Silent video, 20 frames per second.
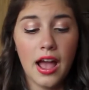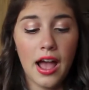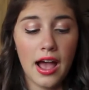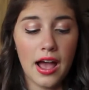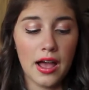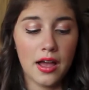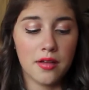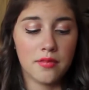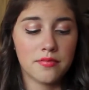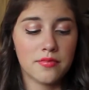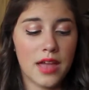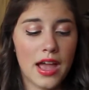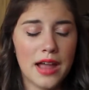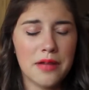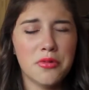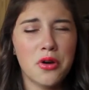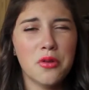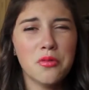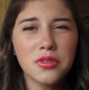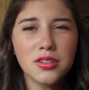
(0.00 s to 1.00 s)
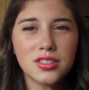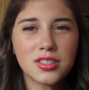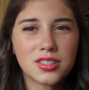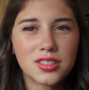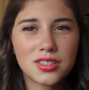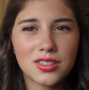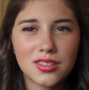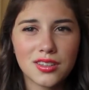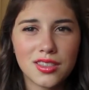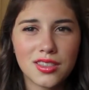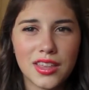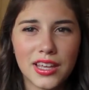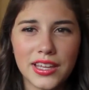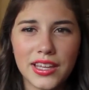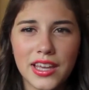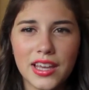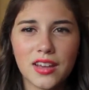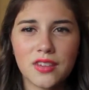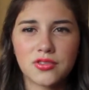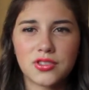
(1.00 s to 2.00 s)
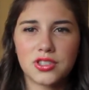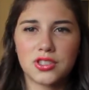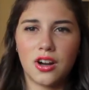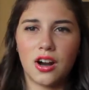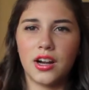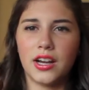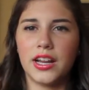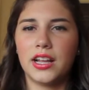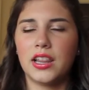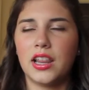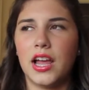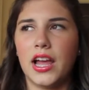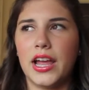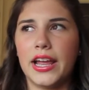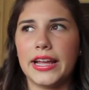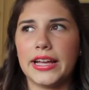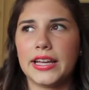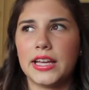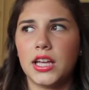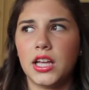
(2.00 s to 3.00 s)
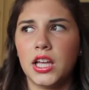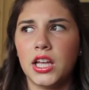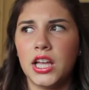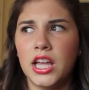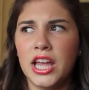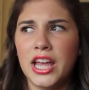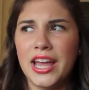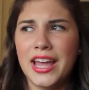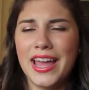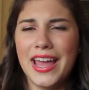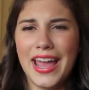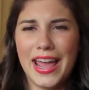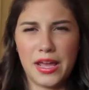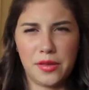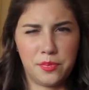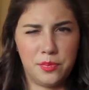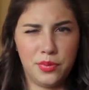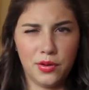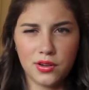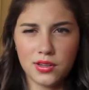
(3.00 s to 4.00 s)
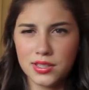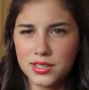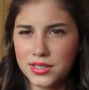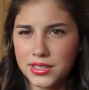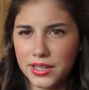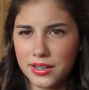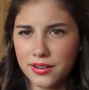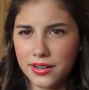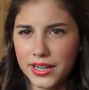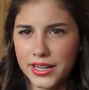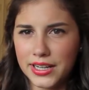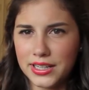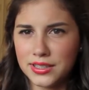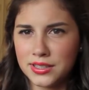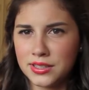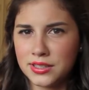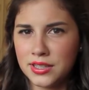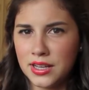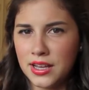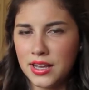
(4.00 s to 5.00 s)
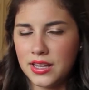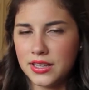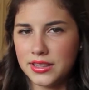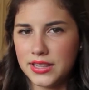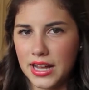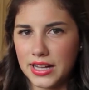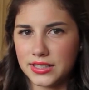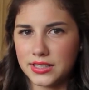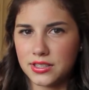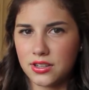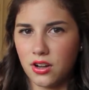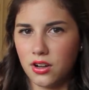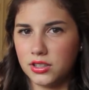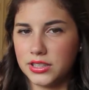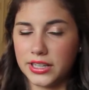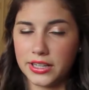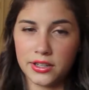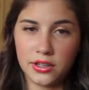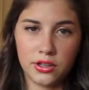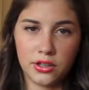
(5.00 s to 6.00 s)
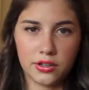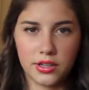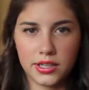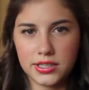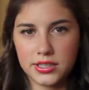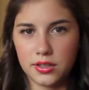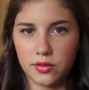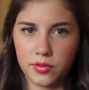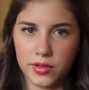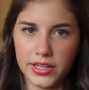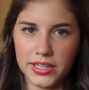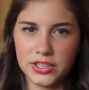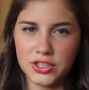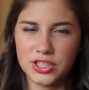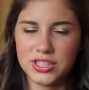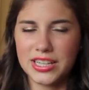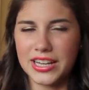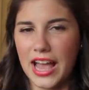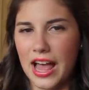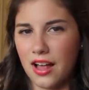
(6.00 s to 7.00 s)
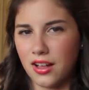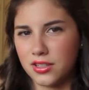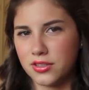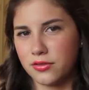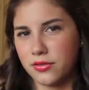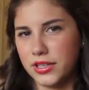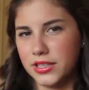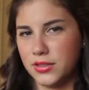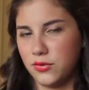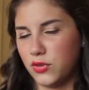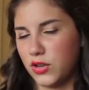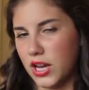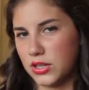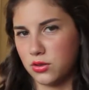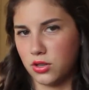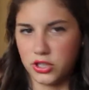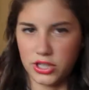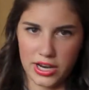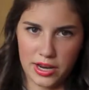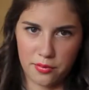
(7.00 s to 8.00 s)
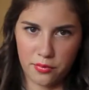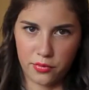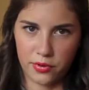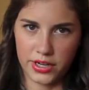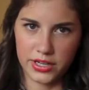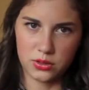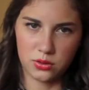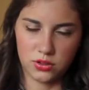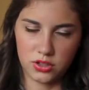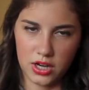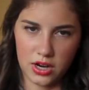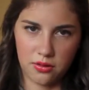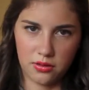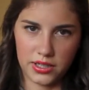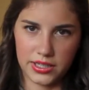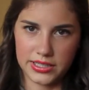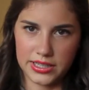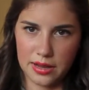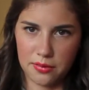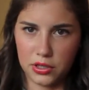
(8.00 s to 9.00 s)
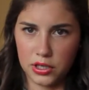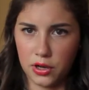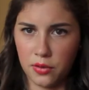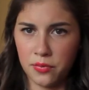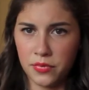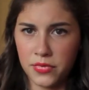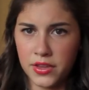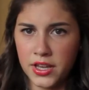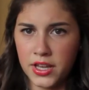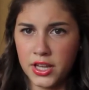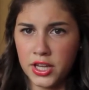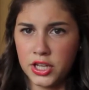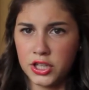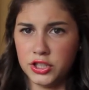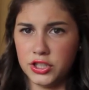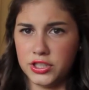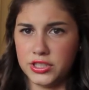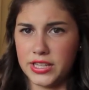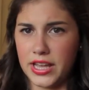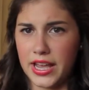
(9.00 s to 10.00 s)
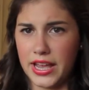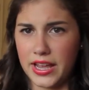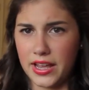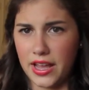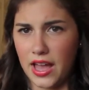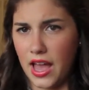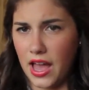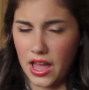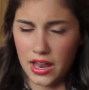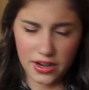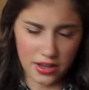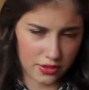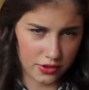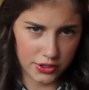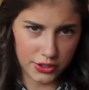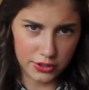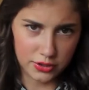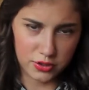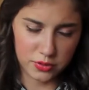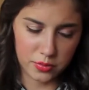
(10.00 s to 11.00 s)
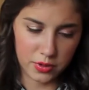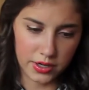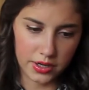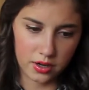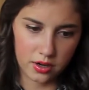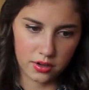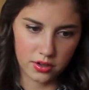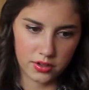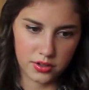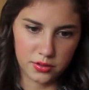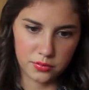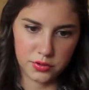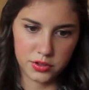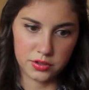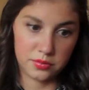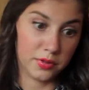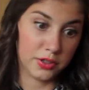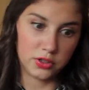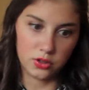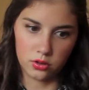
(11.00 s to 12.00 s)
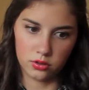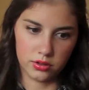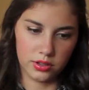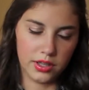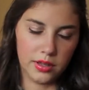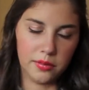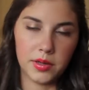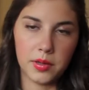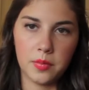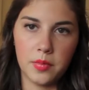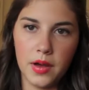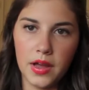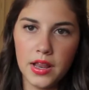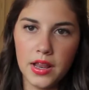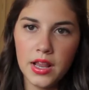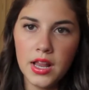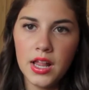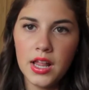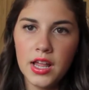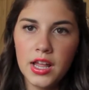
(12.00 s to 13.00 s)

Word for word: Um, I'm almost thinking of starting, like, a book series that's called, like, Clarissa Reed, just like Allison Reed's if you guys watch Anne Marie's, which I will link down below. She's a another YouTuber here on YouTube. She's much older than me, but